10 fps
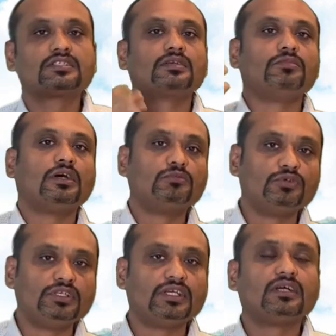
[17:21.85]
some
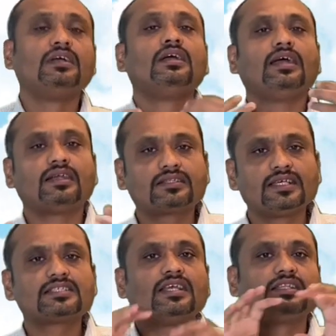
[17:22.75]
ammonia and
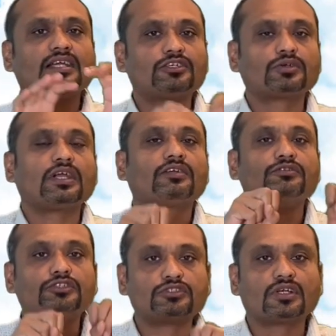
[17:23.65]
things like that to kind of
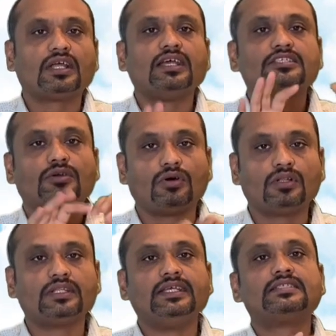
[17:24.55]
neutralize
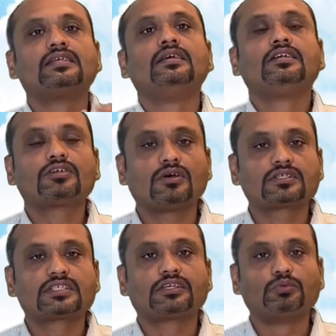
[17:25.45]
all these
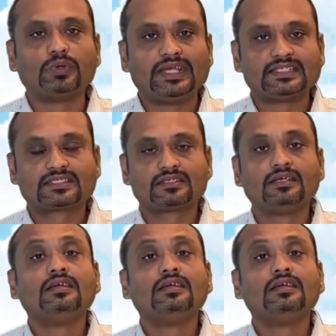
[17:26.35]
toxic waste.